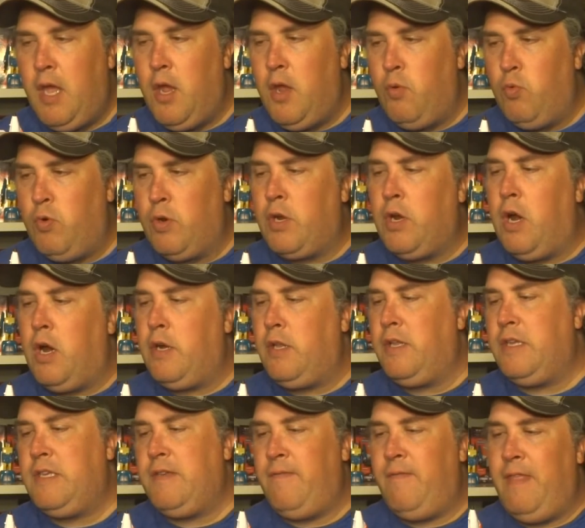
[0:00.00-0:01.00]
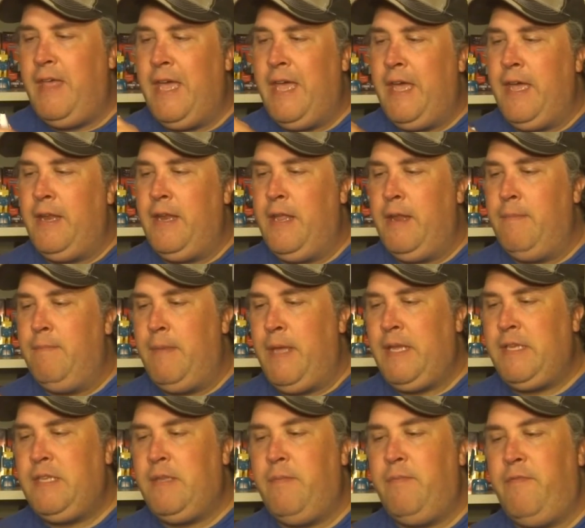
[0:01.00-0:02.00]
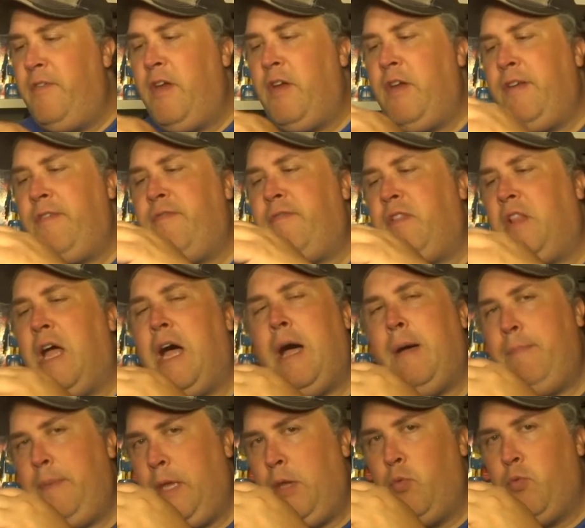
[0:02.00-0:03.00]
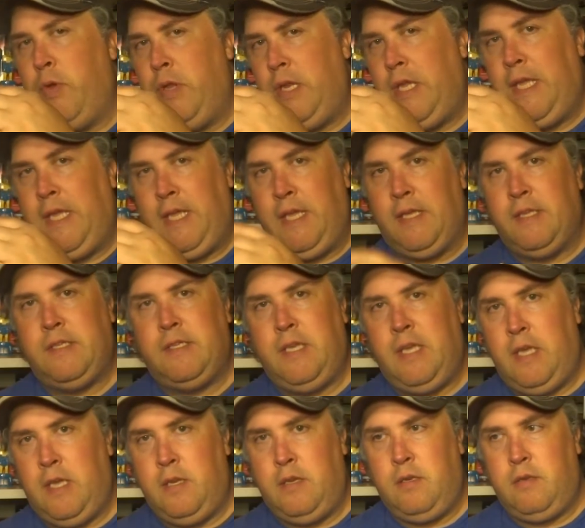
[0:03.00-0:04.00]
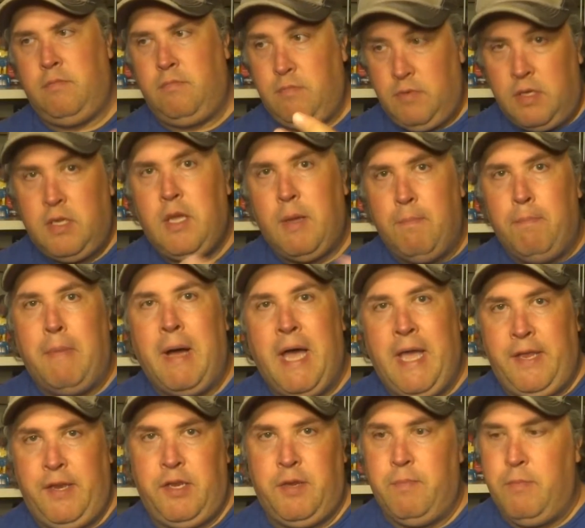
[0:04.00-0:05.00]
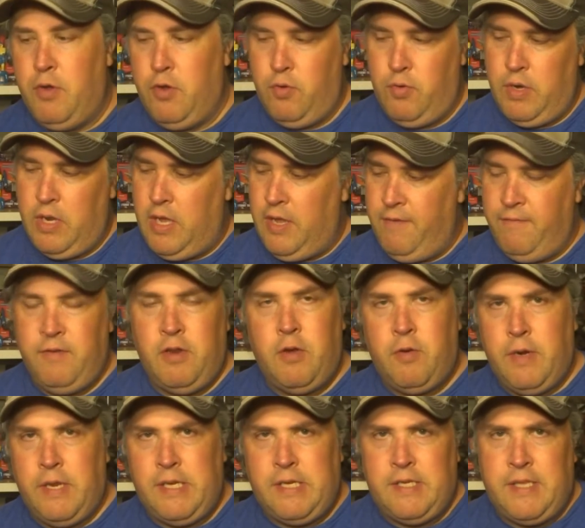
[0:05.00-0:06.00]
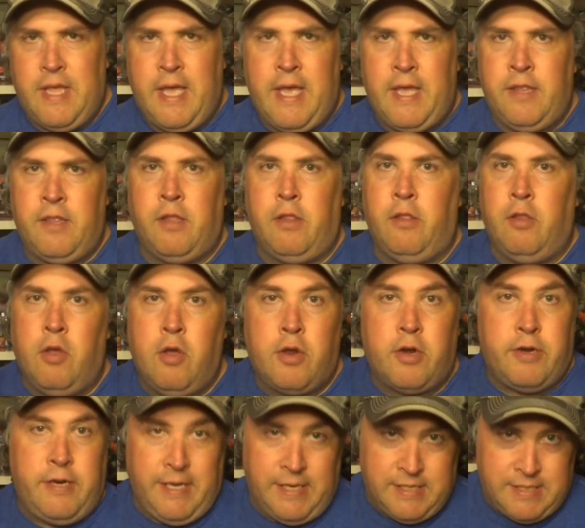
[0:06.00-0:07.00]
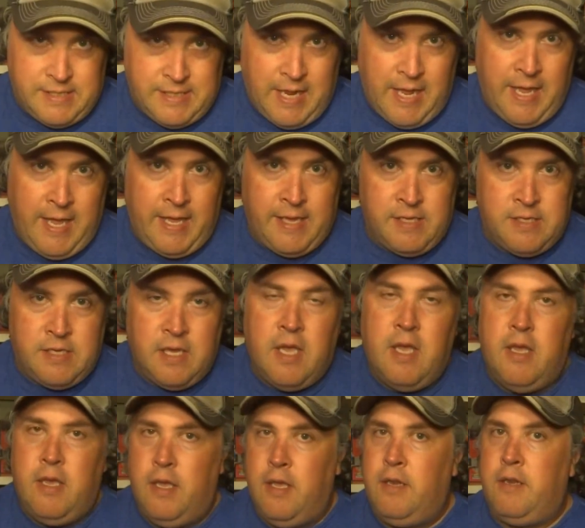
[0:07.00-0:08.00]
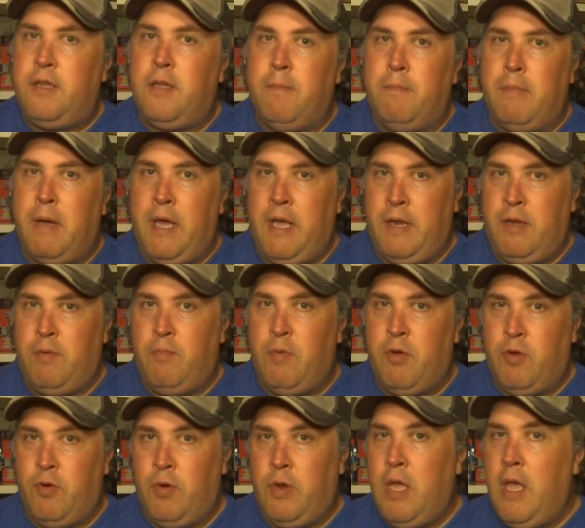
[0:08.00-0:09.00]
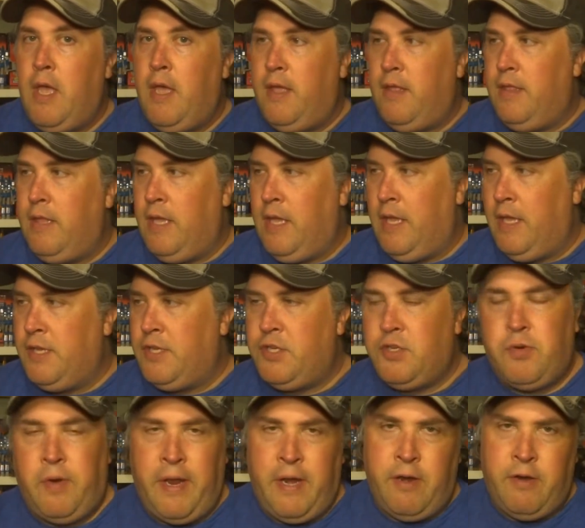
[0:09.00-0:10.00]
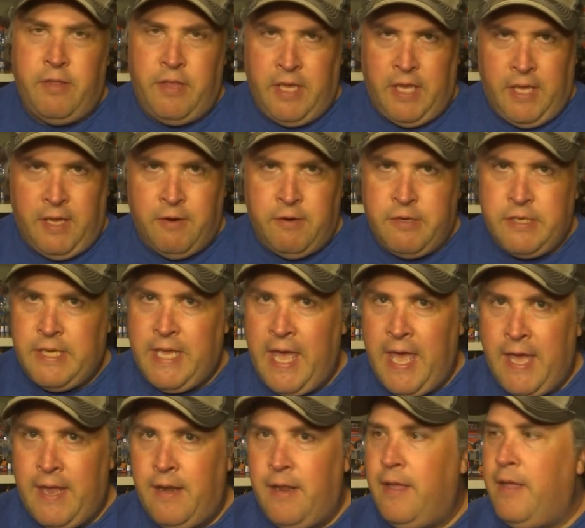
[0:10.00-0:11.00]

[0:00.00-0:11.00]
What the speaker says: regardless of that, it makes them very floppy when he is in combined mode. I've noticed that the longer he stays in combined mode, the straighter the ears get.